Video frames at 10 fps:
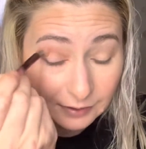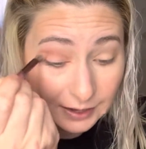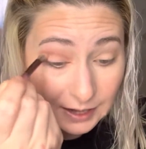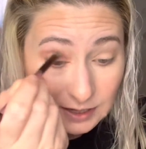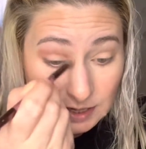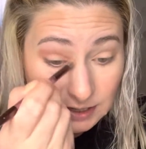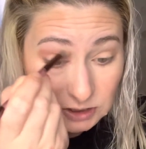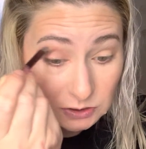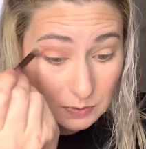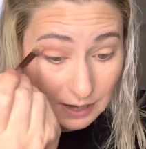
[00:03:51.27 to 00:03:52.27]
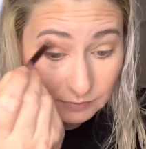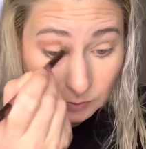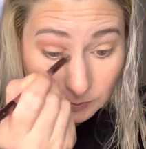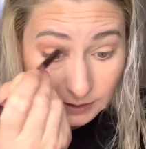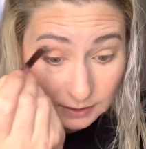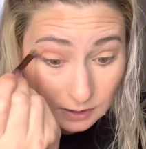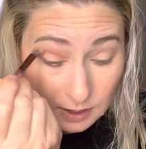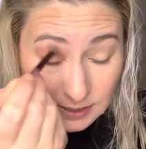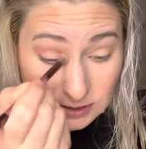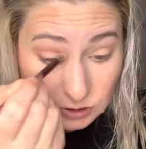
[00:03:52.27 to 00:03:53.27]
And I do have a really
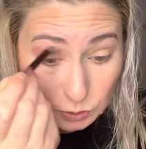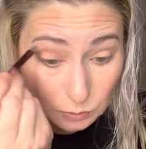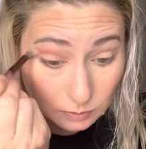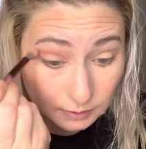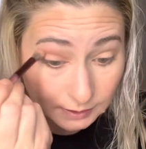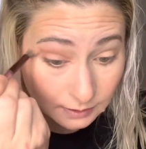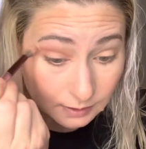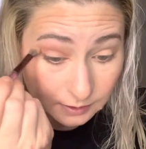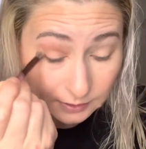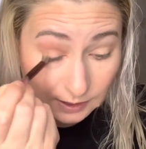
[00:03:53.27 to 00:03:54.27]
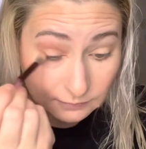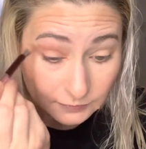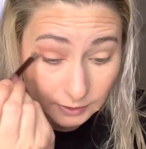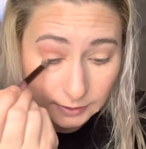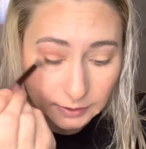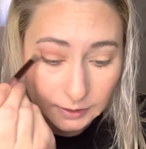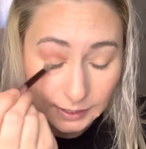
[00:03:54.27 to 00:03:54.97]
nice jewelry thing for her.